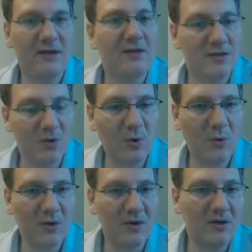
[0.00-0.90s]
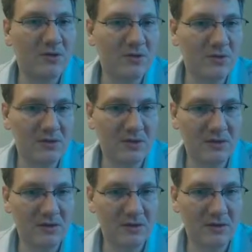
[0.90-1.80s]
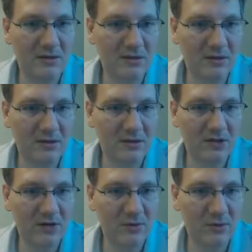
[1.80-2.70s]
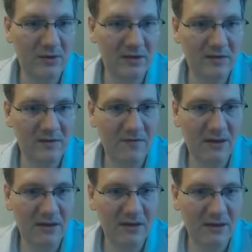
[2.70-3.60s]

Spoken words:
So what we're going to do is use the chain rule then to find